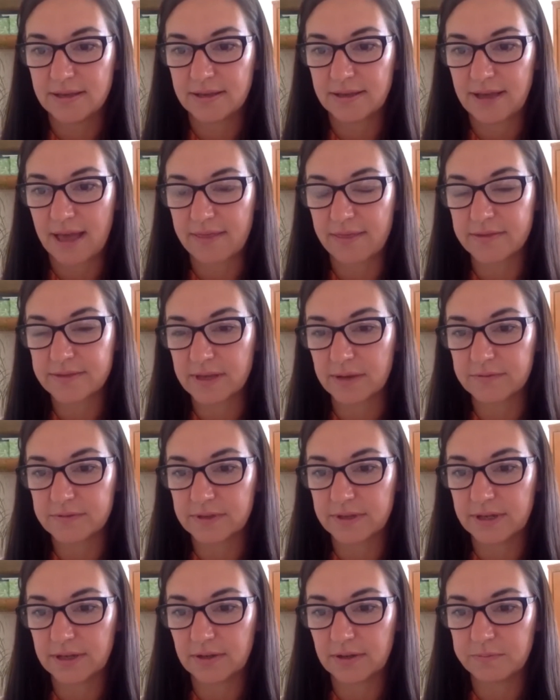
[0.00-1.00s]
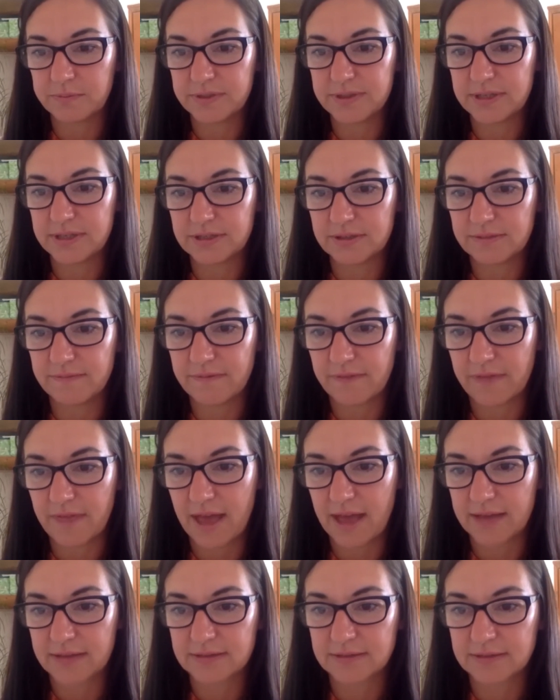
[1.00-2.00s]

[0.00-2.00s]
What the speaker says: themselves in a good position for that?